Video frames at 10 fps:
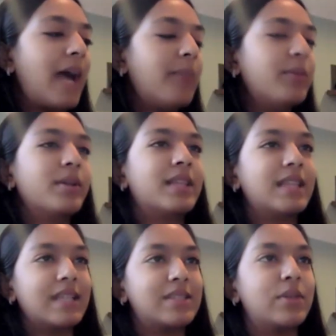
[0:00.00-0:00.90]
happy with the
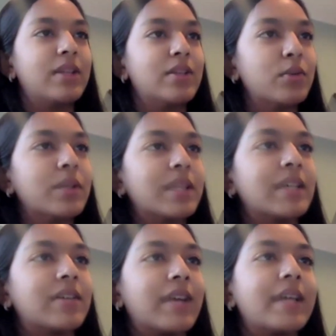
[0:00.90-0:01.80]
things you can do with
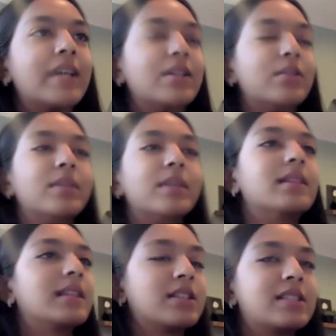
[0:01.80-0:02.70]
it, right?
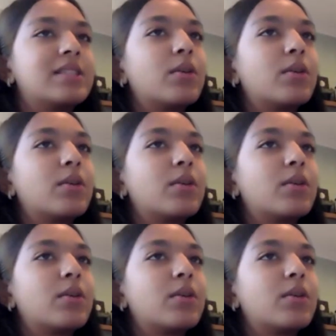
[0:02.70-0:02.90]
There's